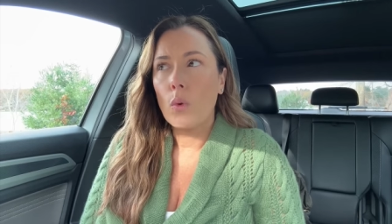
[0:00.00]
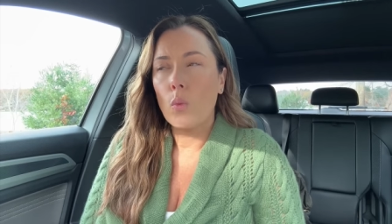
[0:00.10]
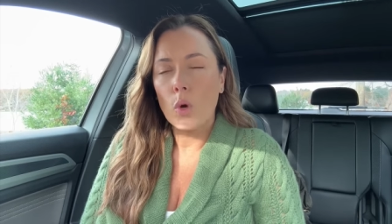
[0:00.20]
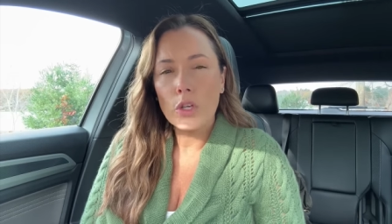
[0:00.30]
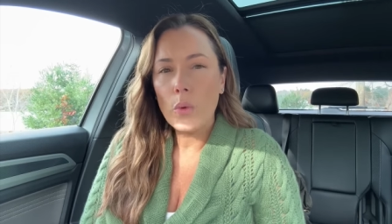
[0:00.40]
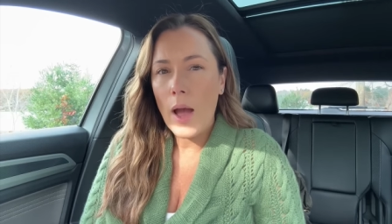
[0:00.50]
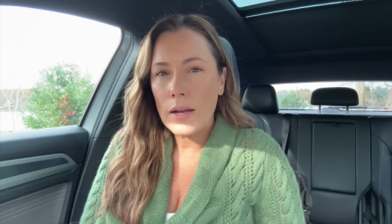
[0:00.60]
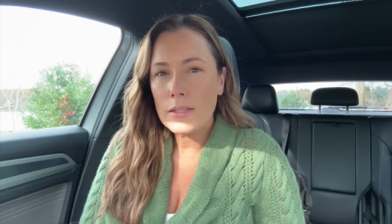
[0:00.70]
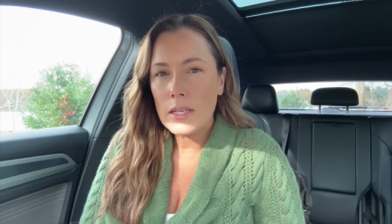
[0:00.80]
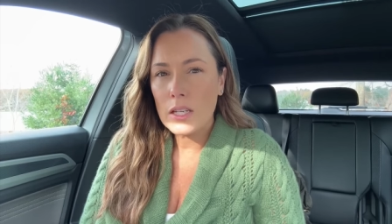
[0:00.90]
were you
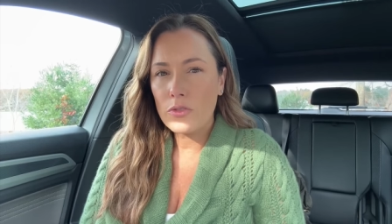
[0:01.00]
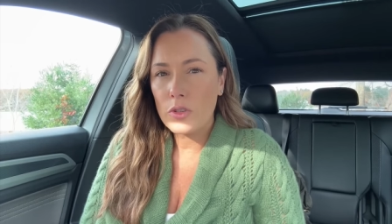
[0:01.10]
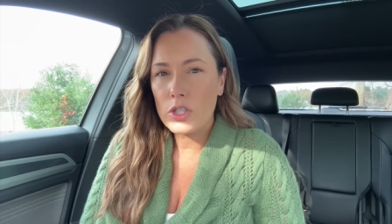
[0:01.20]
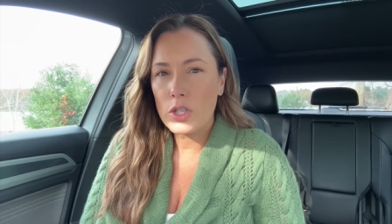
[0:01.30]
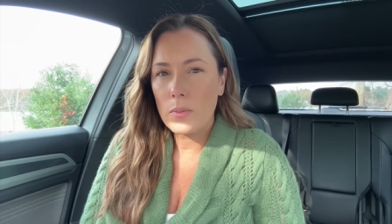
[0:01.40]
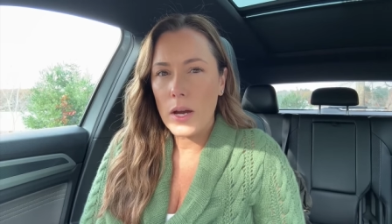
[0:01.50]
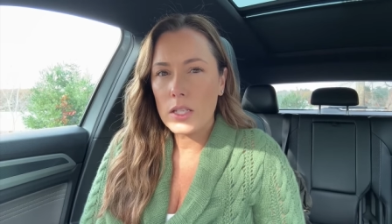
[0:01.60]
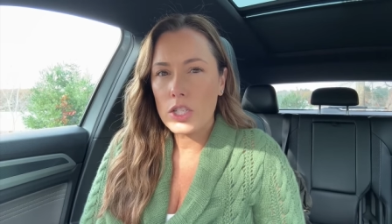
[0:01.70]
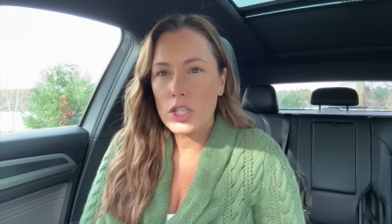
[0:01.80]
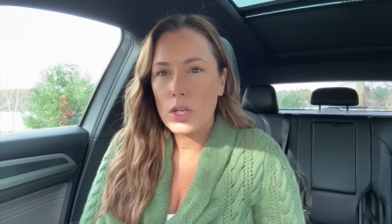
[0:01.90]
asking for too
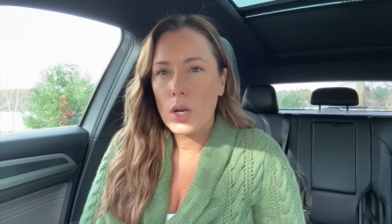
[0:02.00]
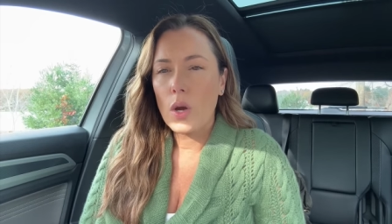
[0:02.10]
much?